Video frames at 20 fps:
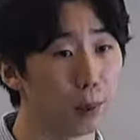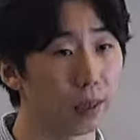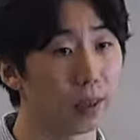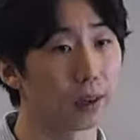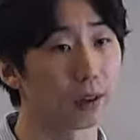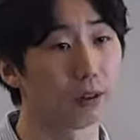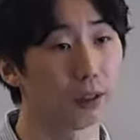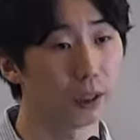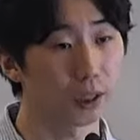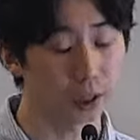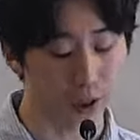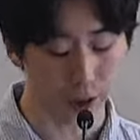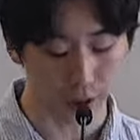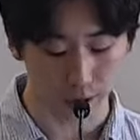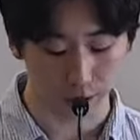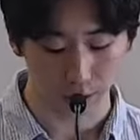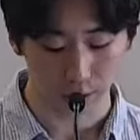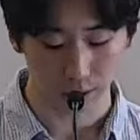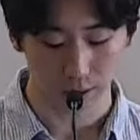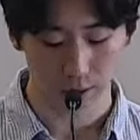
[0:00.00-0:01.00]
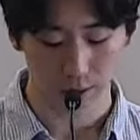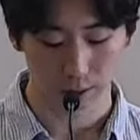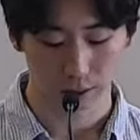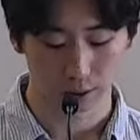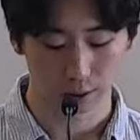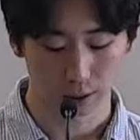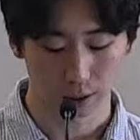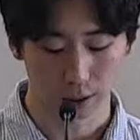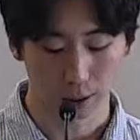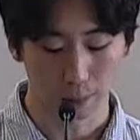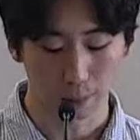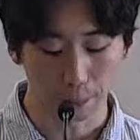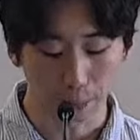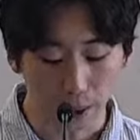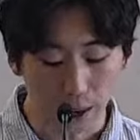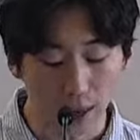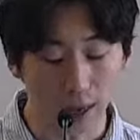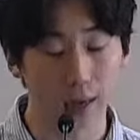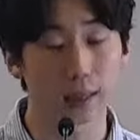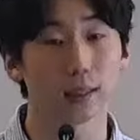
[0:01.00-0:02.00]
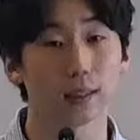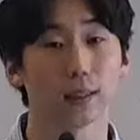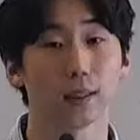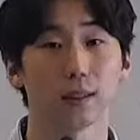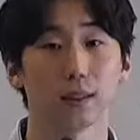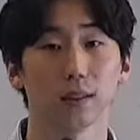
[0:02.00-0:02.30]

a Christian, but